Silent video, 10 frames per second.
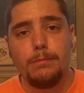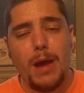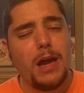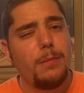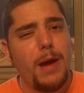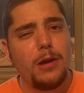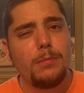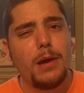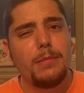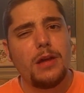mad about
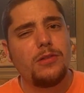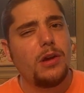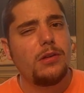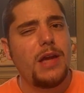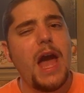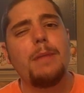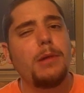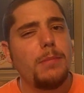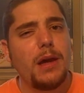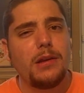it, but I'm not necessarily
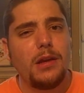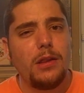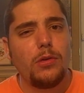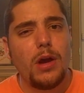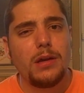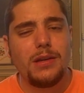happy about it either.